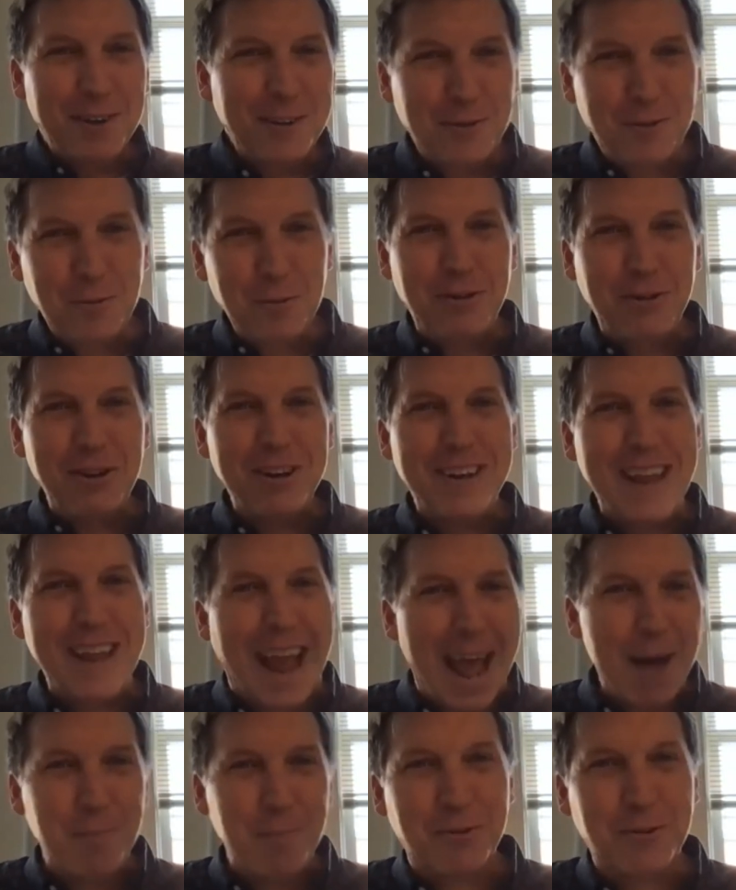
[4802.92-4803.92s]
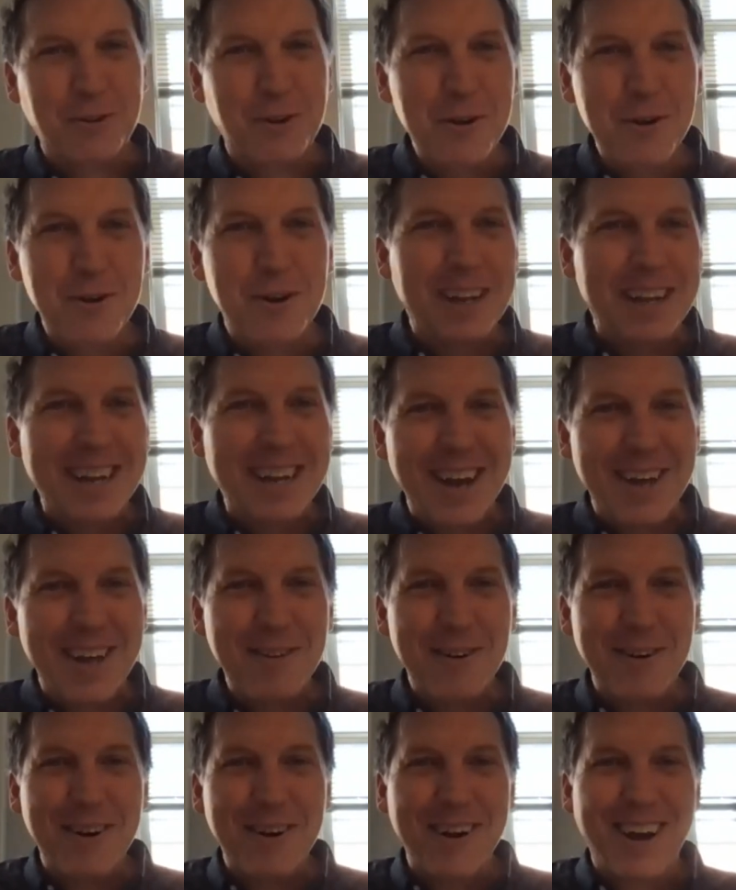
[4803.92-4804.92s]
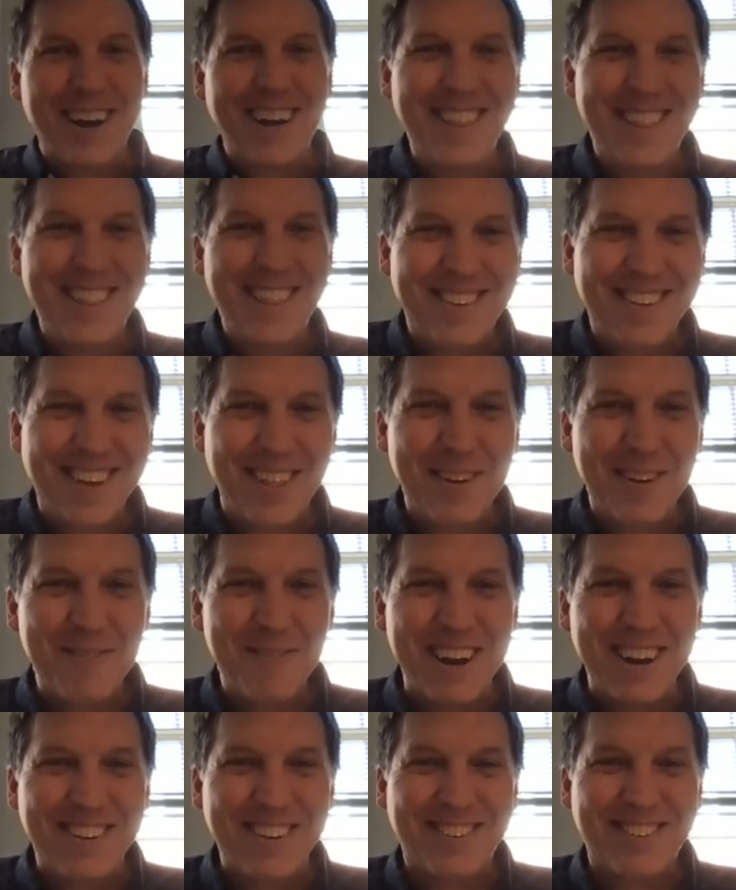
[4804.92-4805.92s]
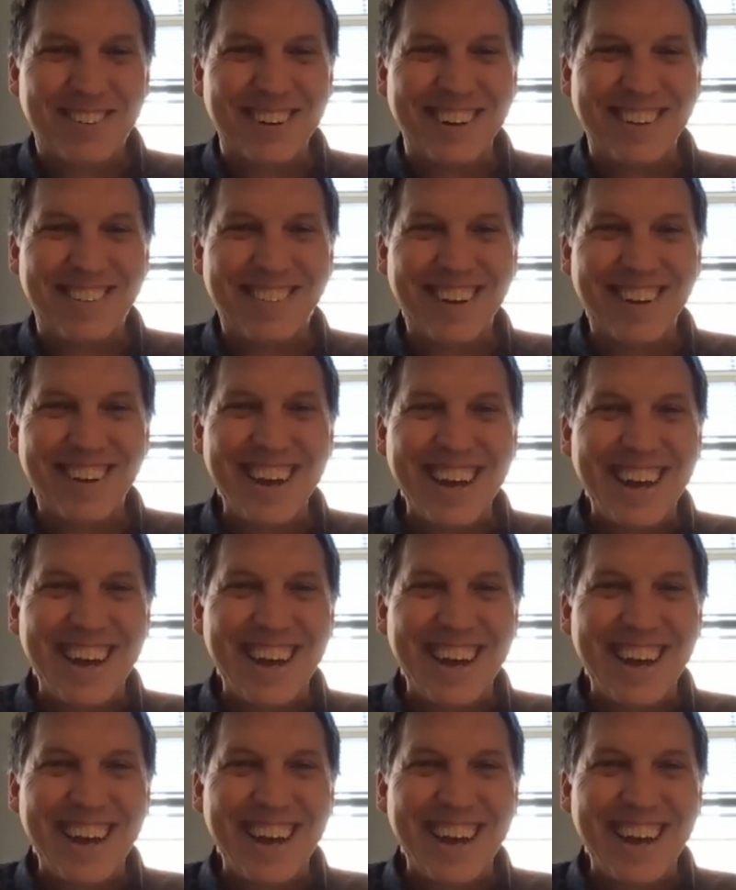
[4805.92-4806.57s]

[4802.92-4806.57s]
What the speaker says: switching tabs, Googling these other ministries.